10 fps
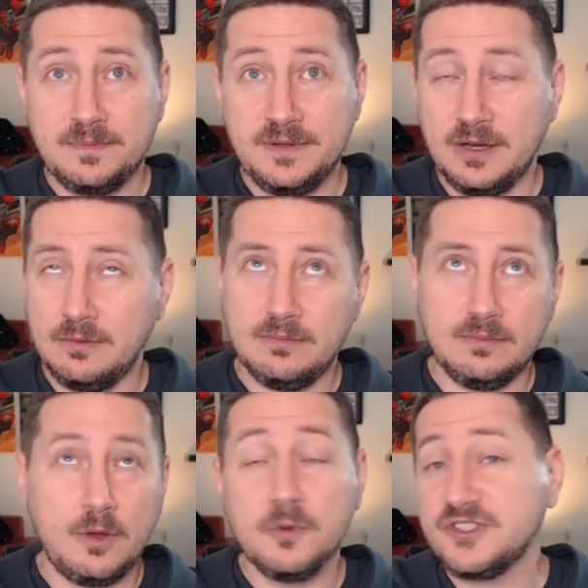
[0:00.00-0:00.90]
you know,
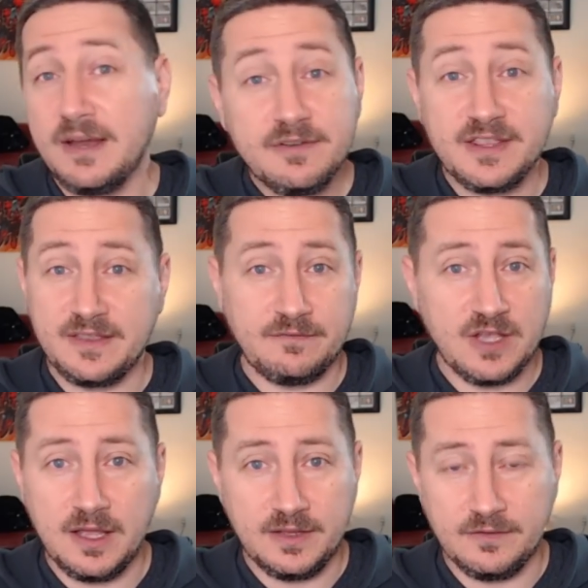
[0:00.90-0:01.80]
almost everything they've
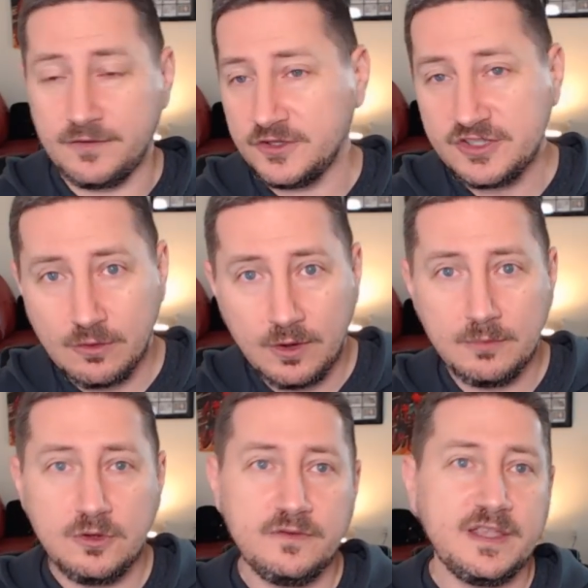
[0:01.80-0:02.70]
done the first Thor
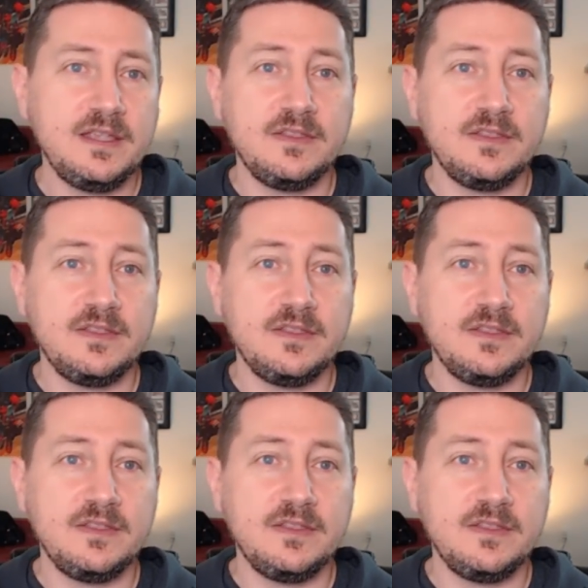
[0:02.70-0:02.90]
movie,